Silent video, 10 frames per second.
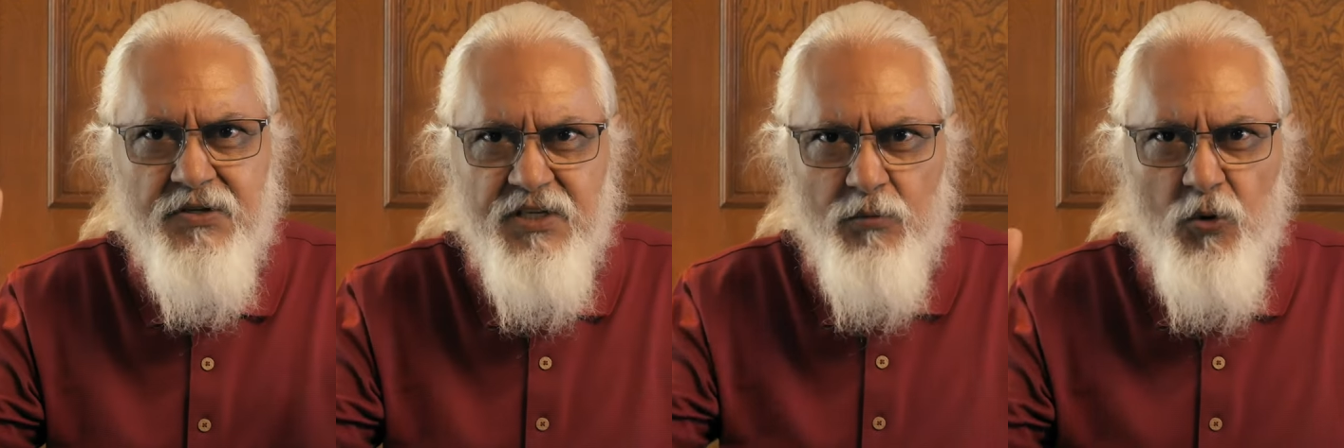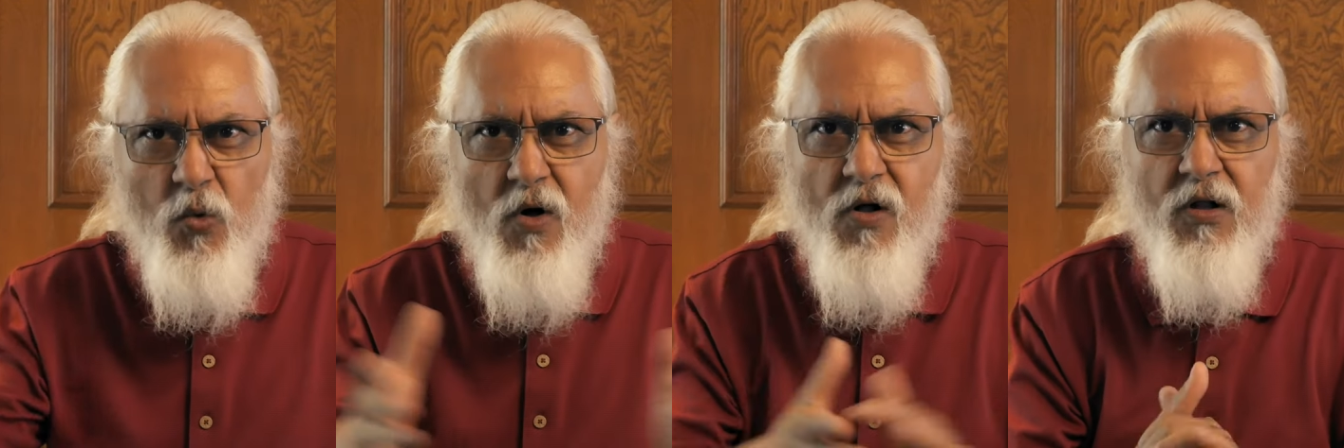double
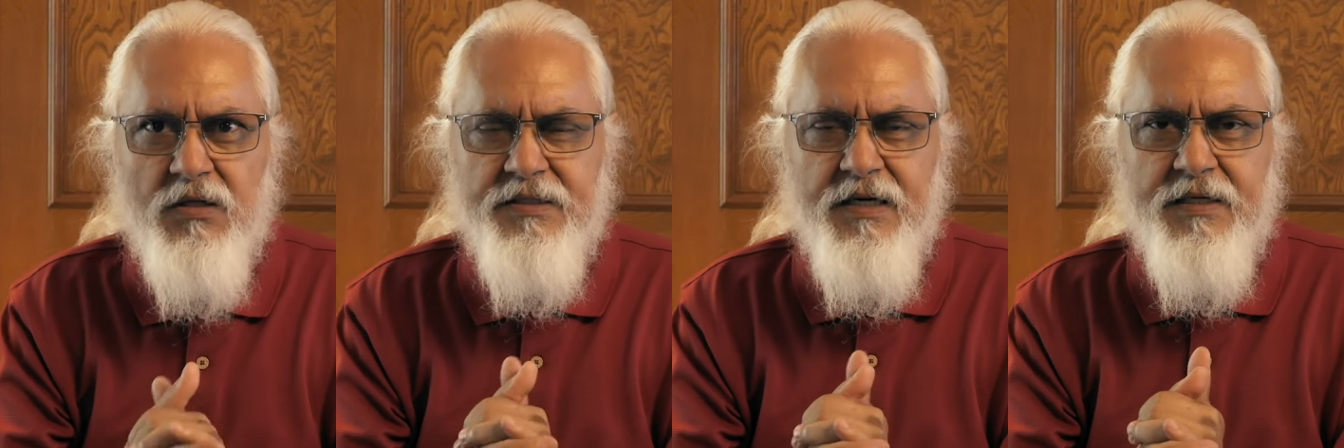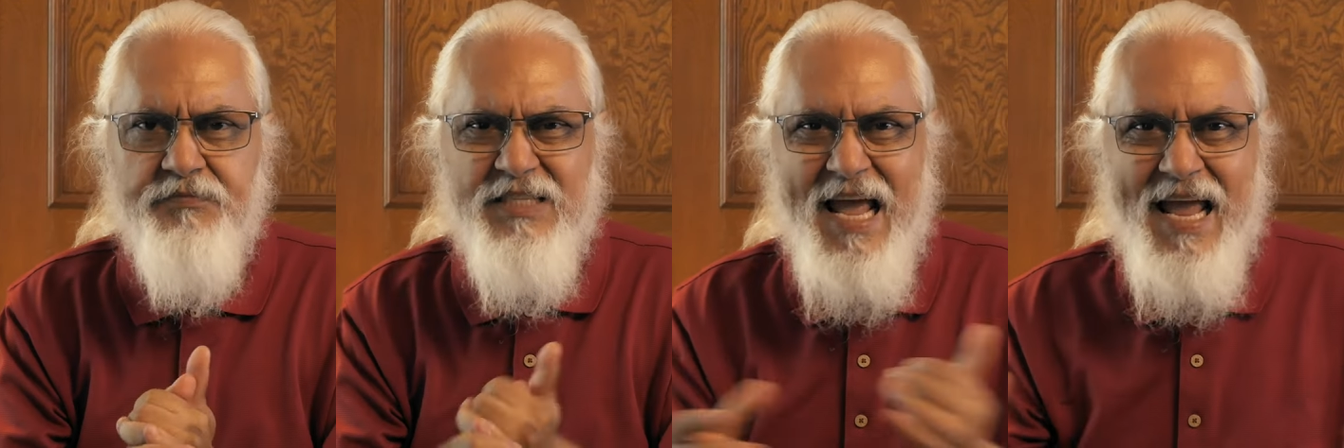walled uh,
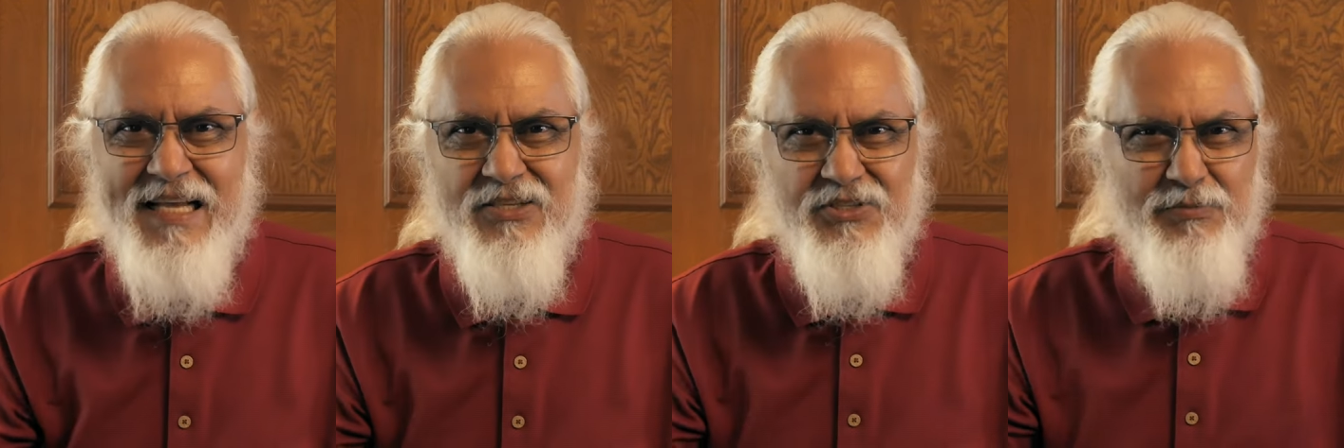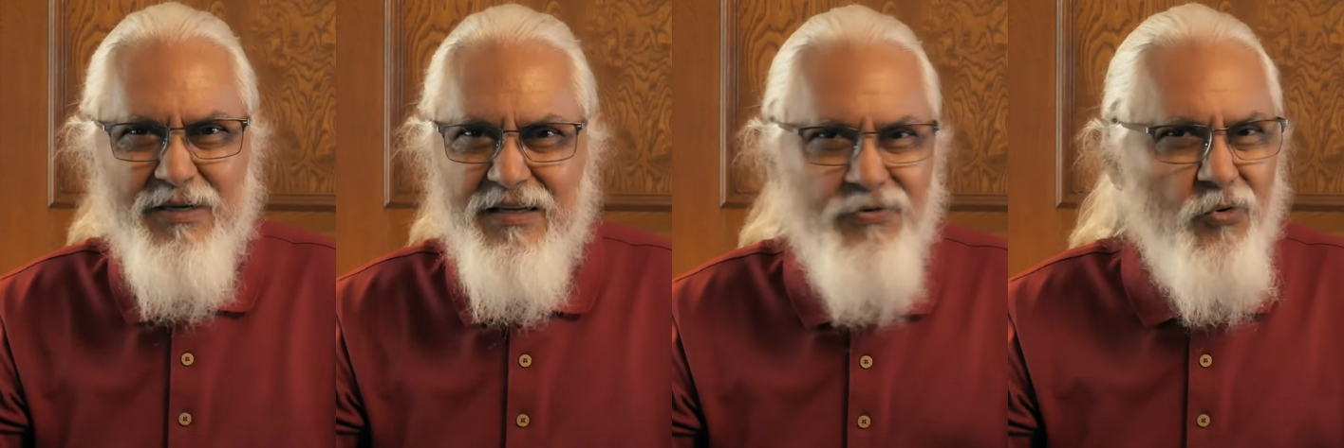tanks. They're
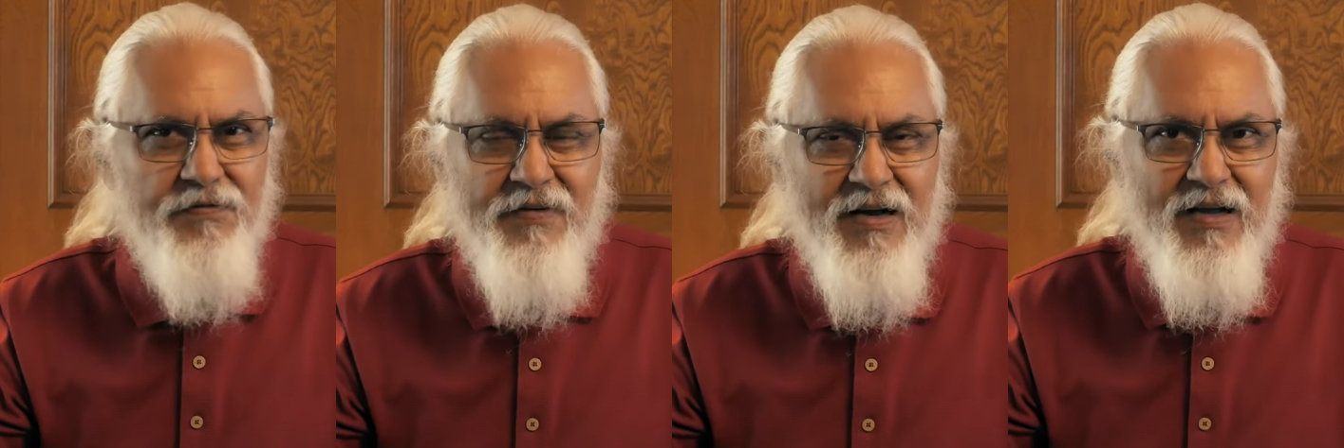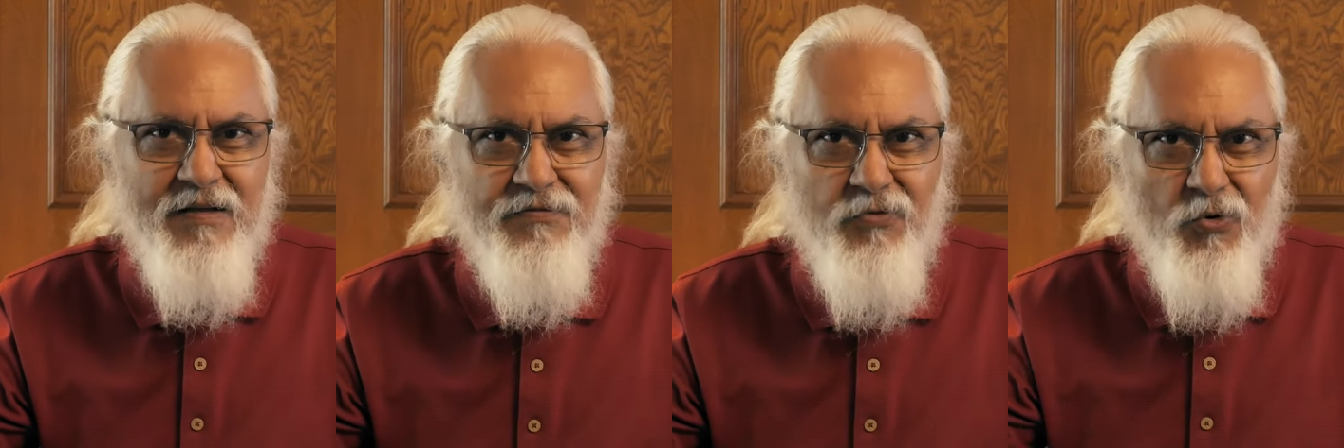typically
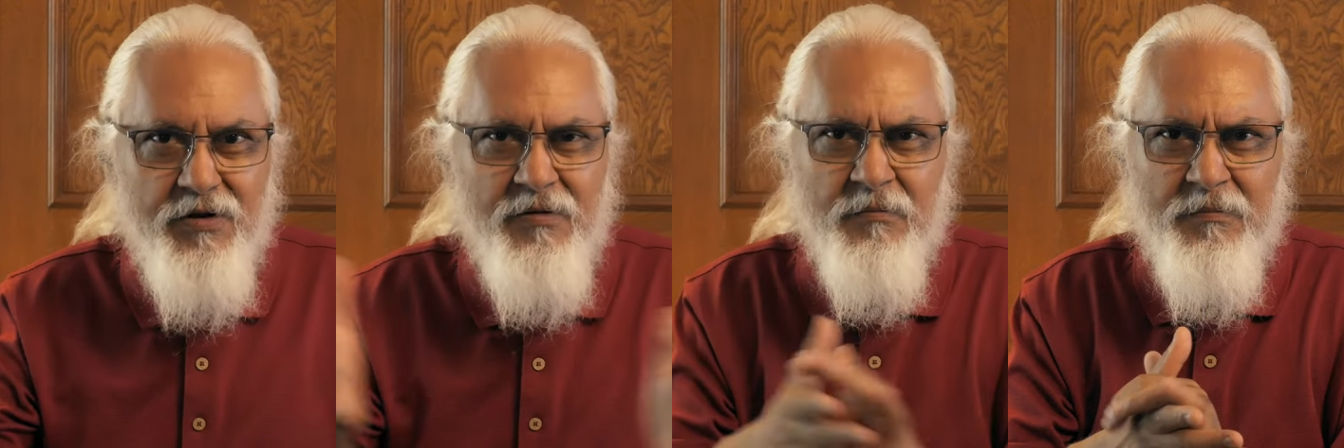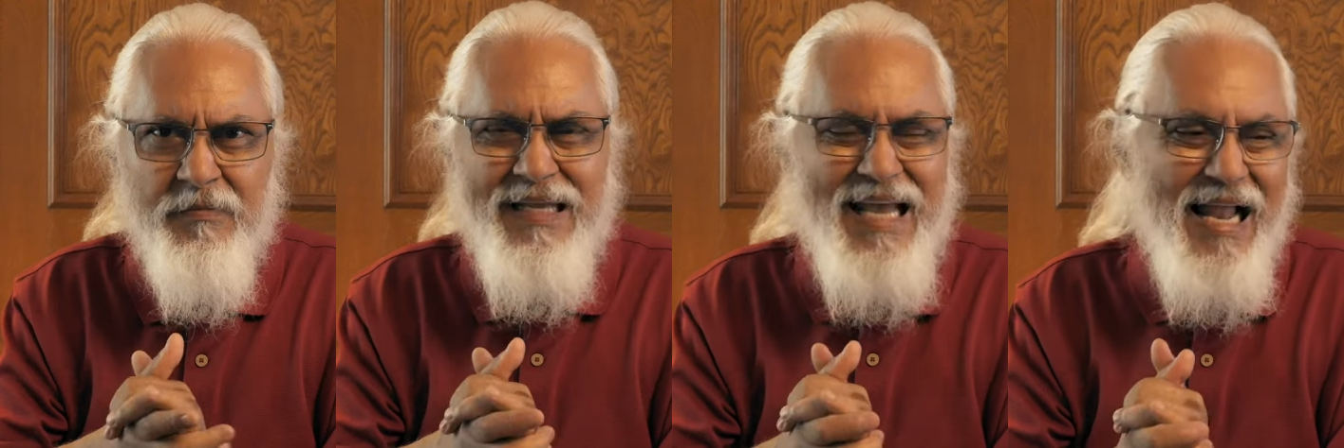45, 40,
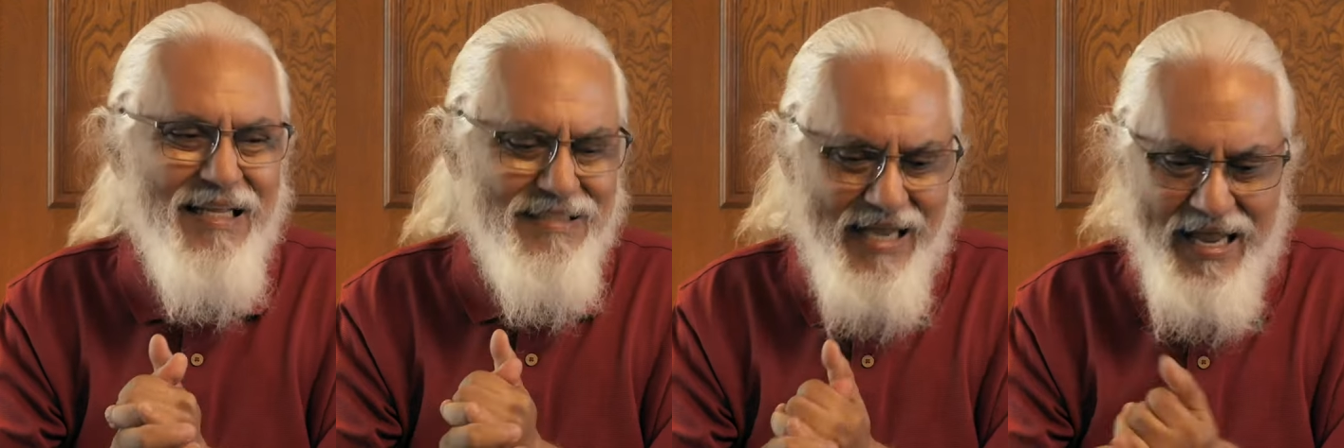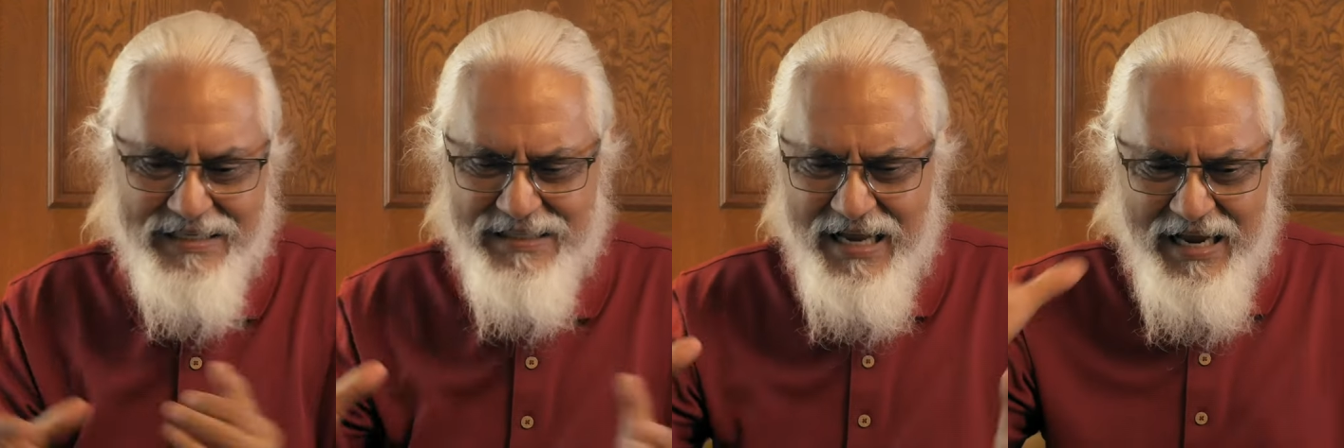gallon
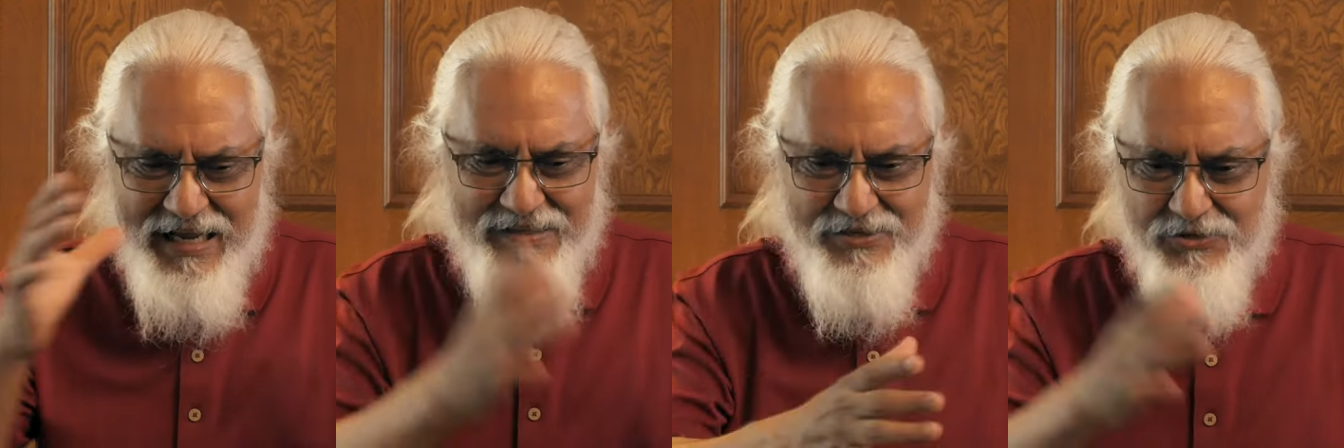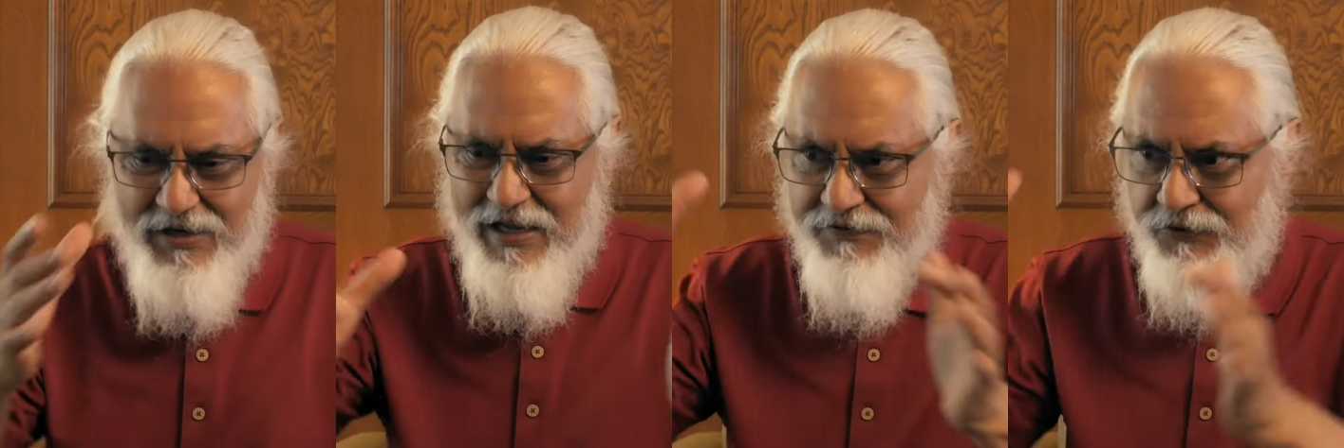tanks, and they usually
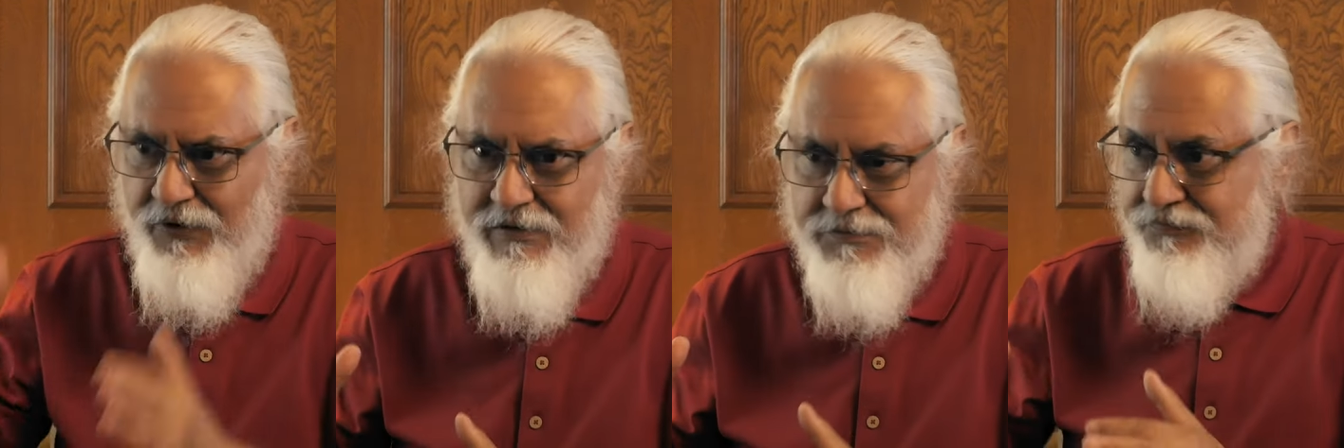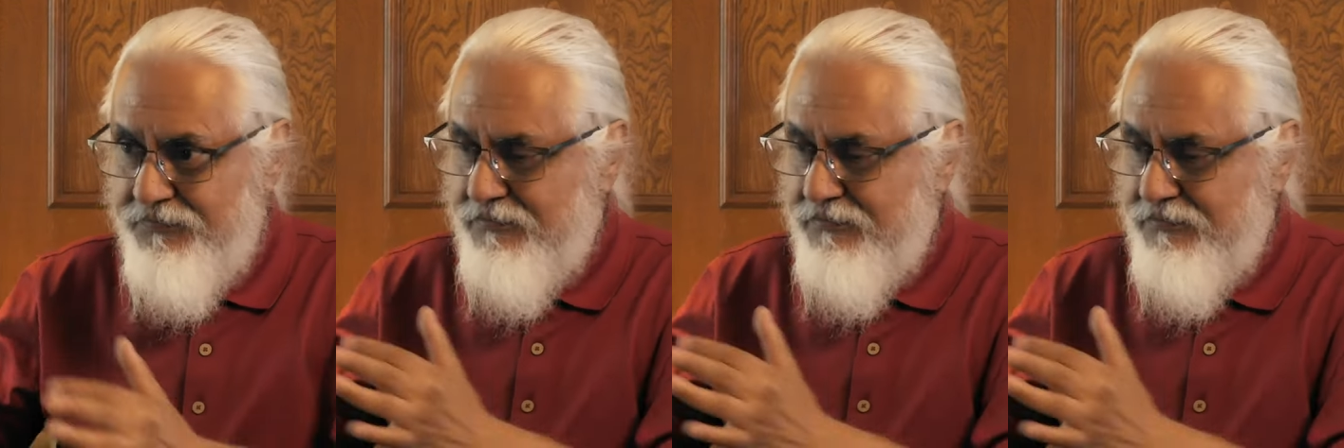have three of them.